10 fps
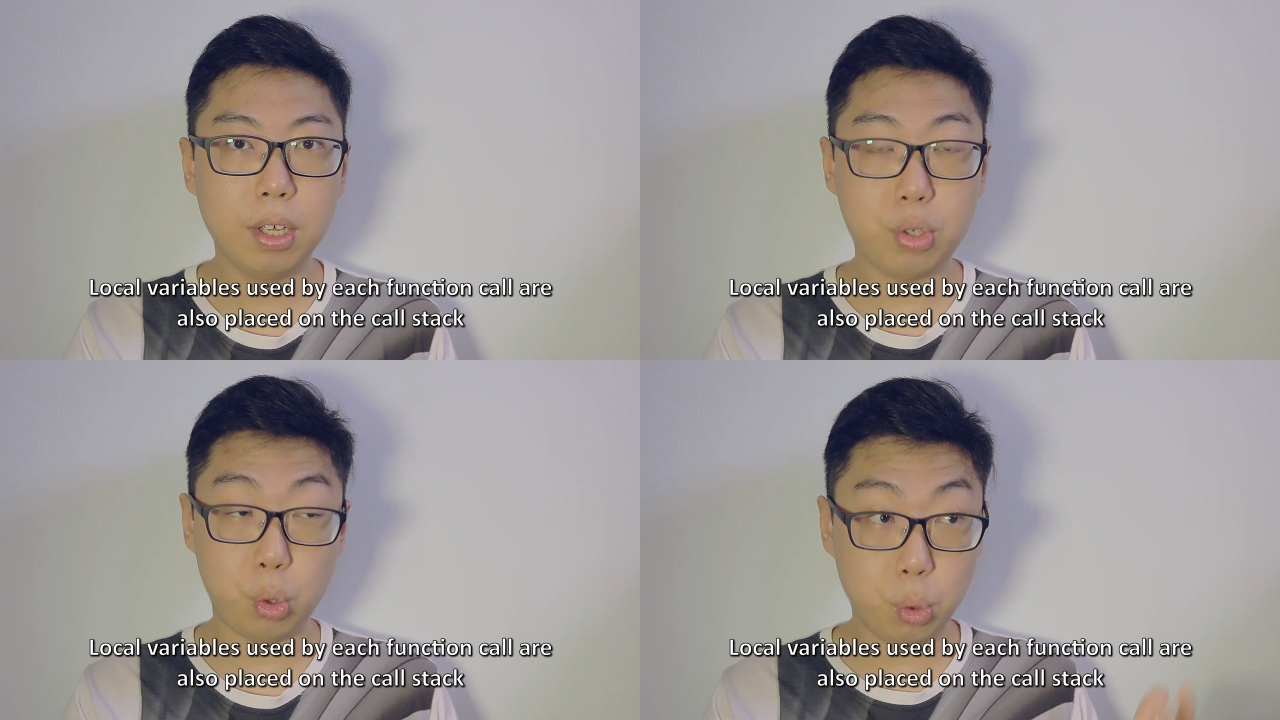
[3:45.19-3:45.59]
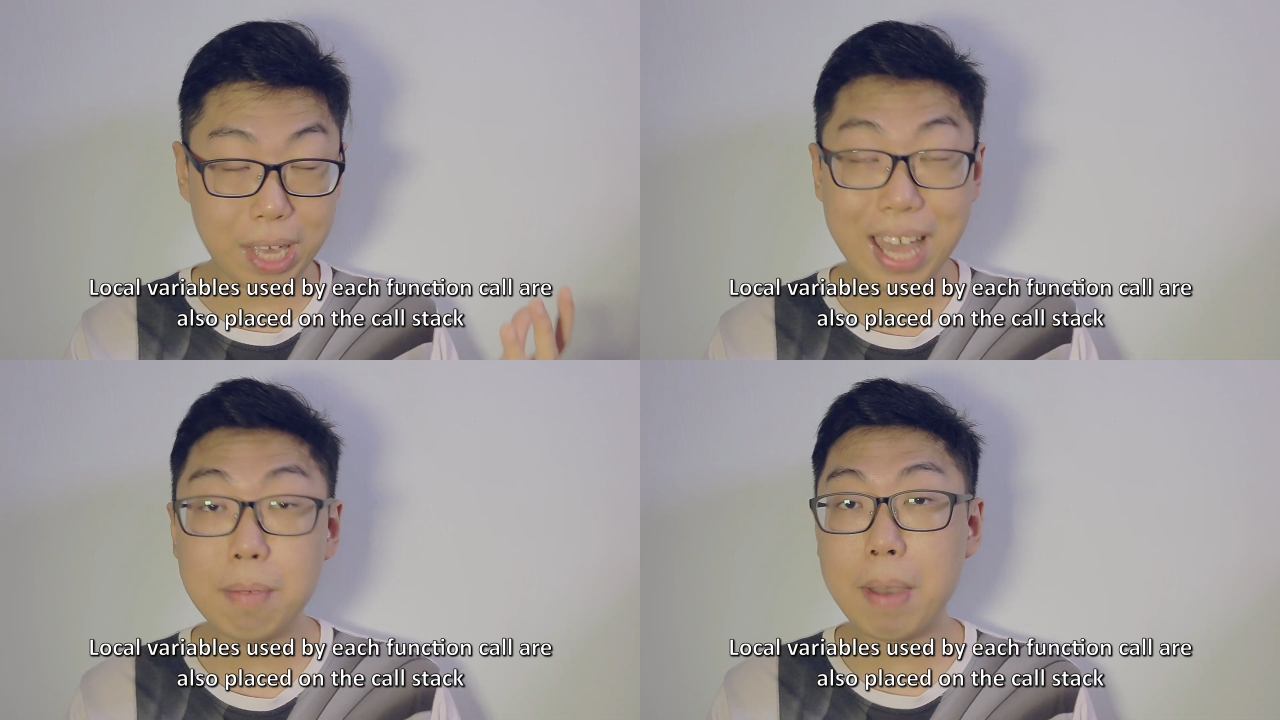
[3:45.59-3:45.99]
So you
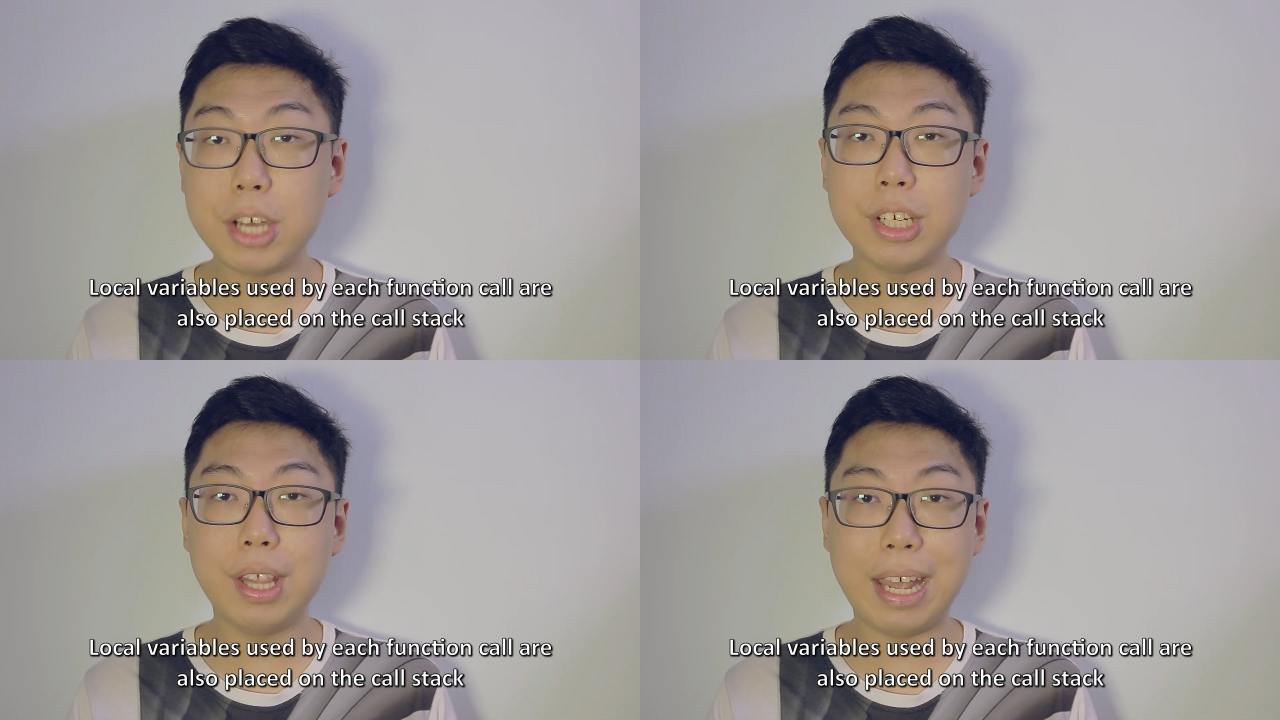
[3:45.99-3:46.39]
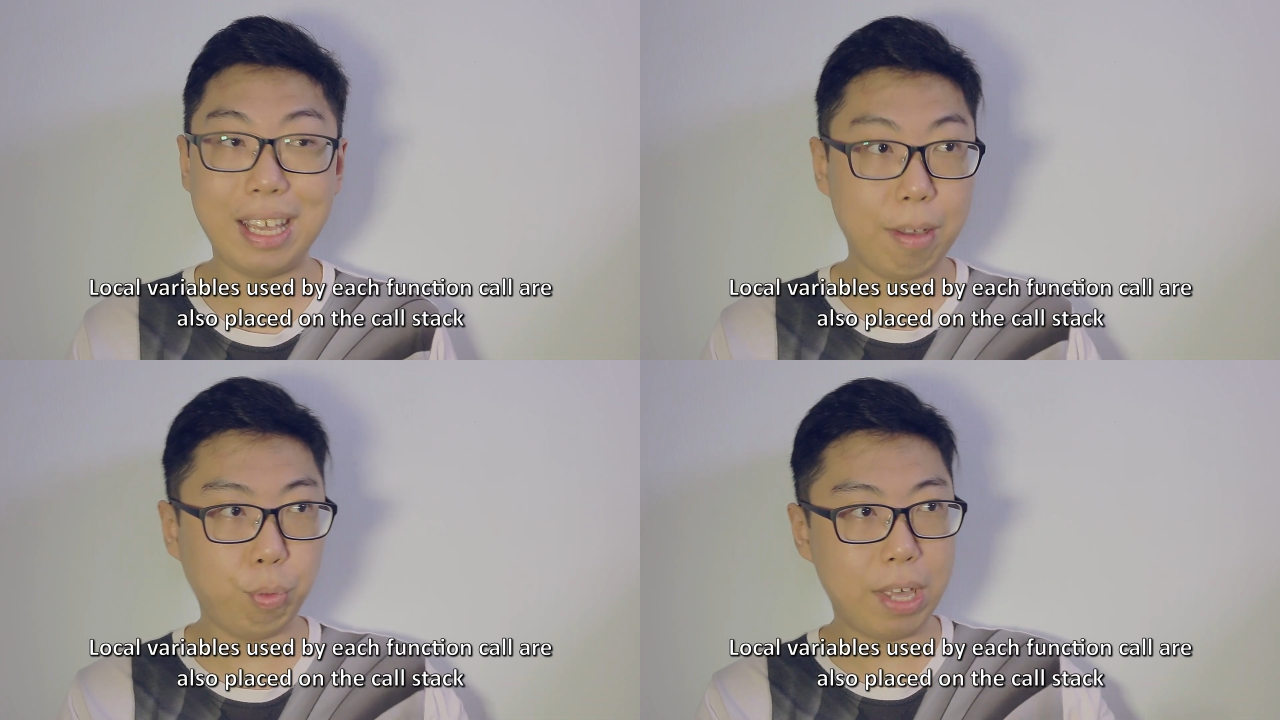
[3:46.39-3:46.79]
can imagine that
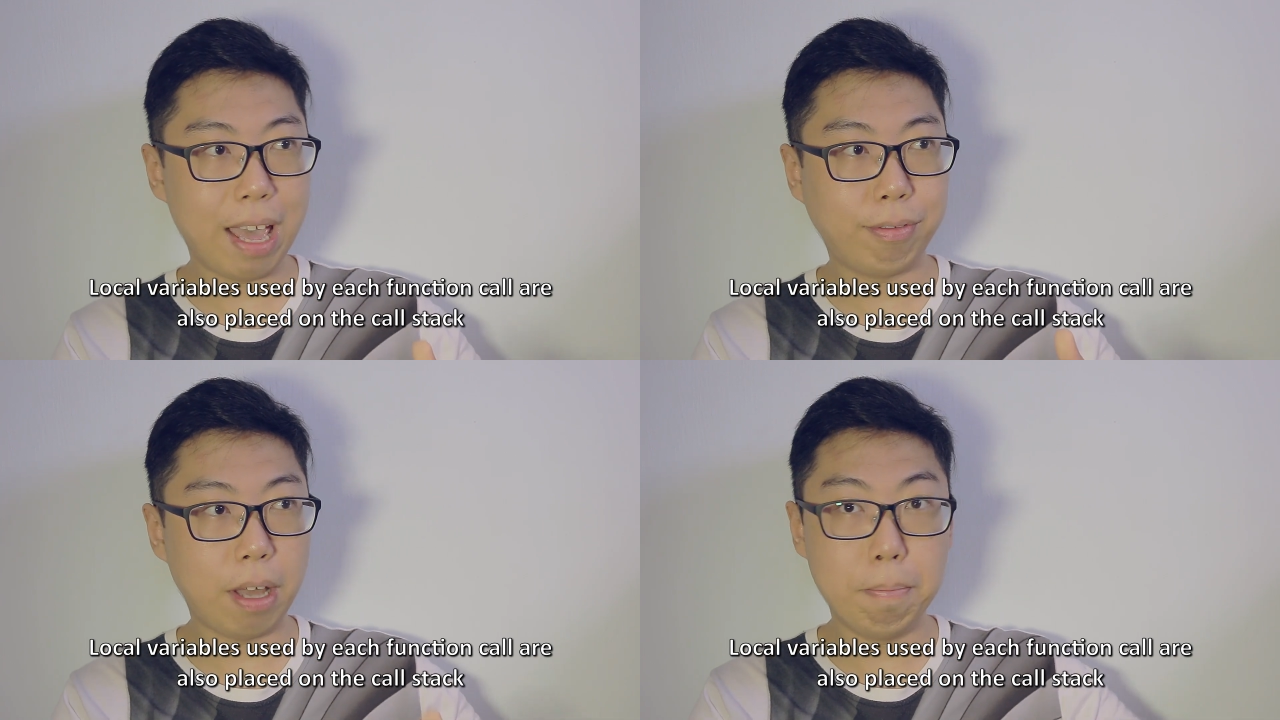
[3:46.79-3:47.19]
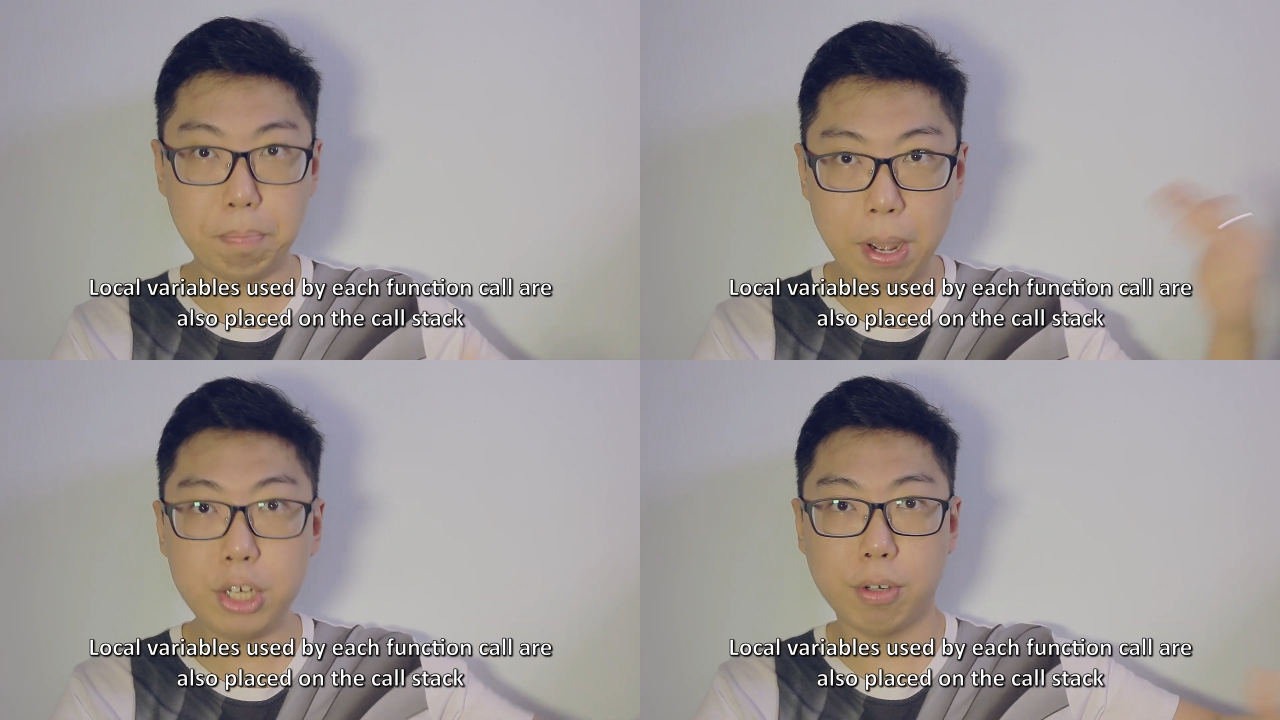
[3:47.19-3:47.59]
if we have a
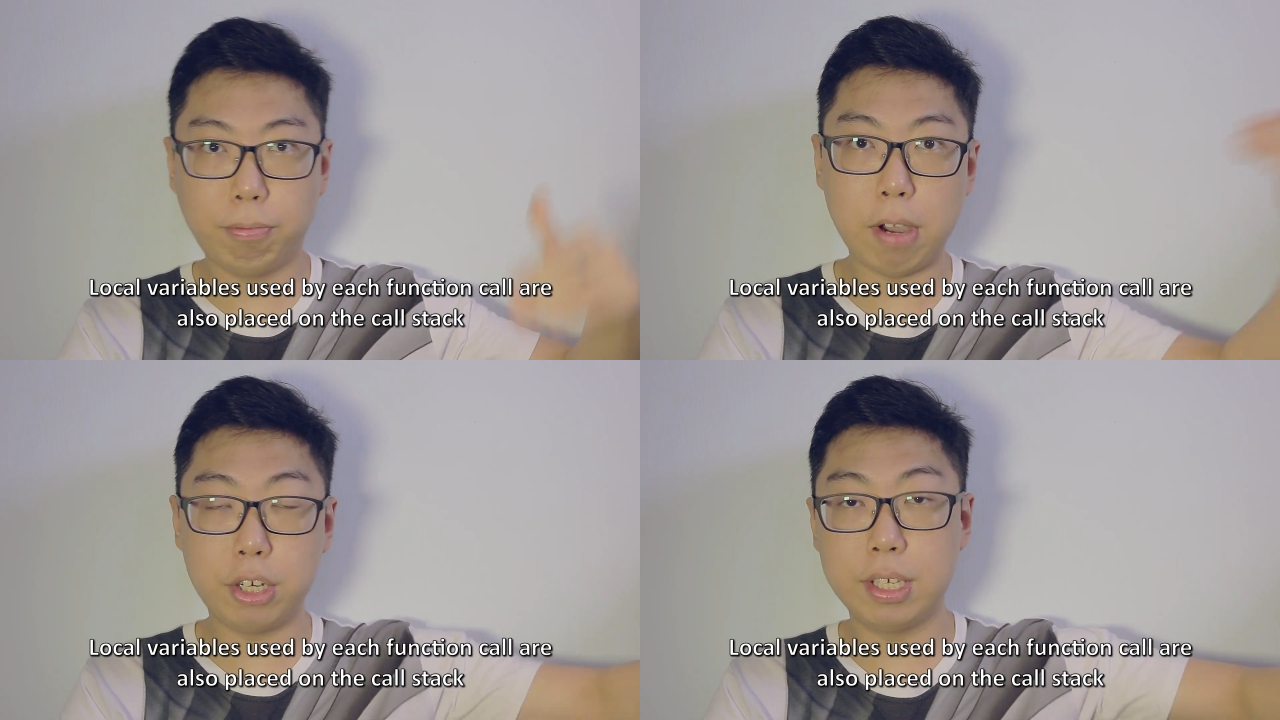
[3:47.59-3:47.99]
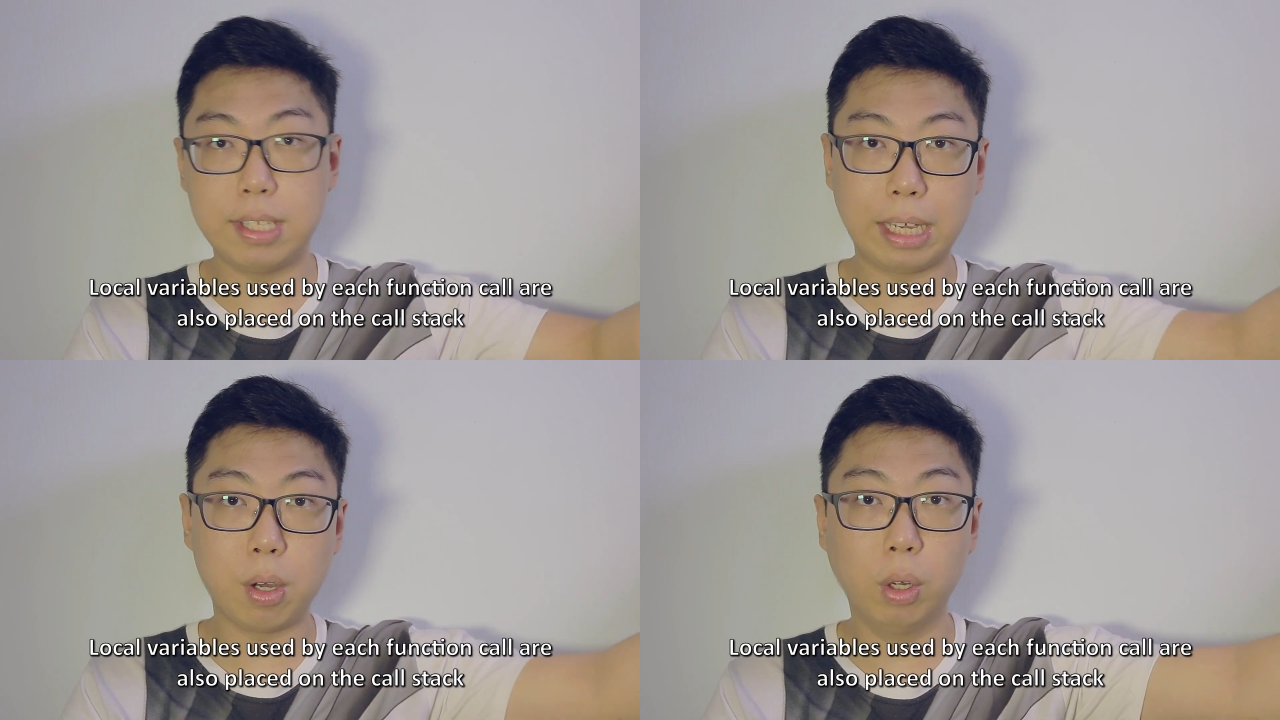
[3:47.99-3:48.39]
bunch of
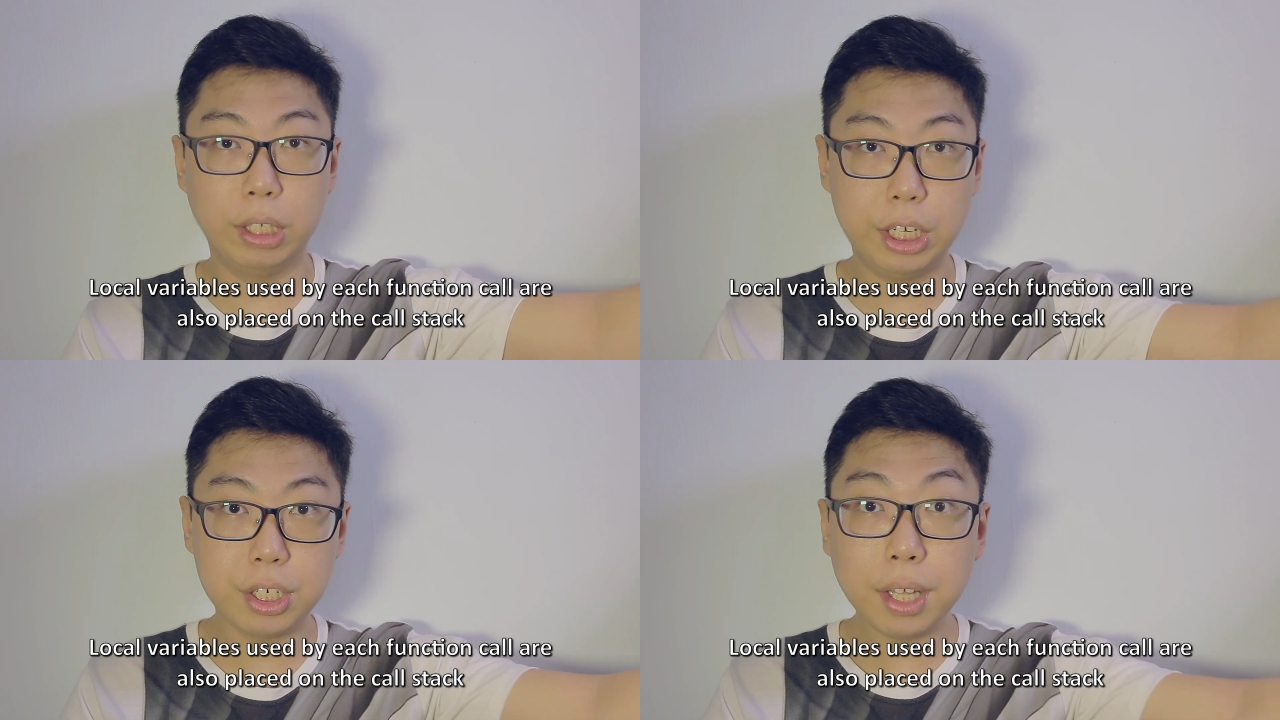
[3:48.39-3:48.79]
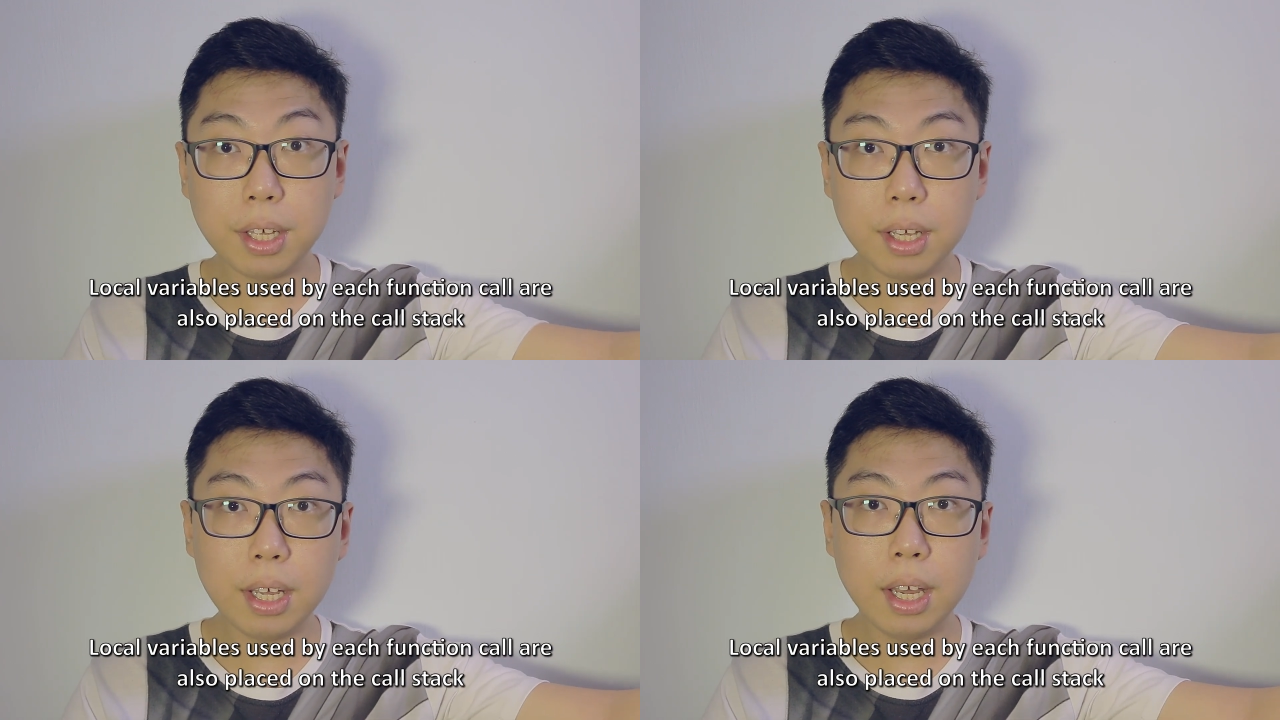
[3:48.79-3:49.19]
functions that call each
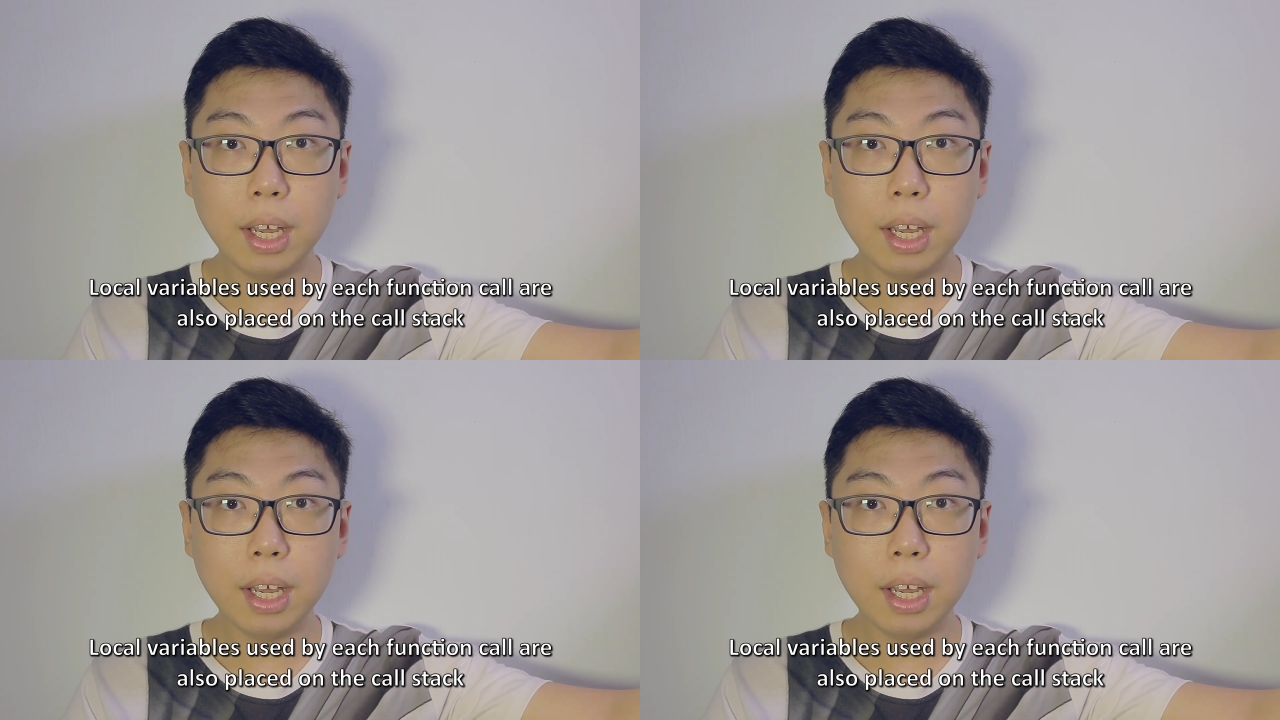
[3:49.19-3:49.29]
other,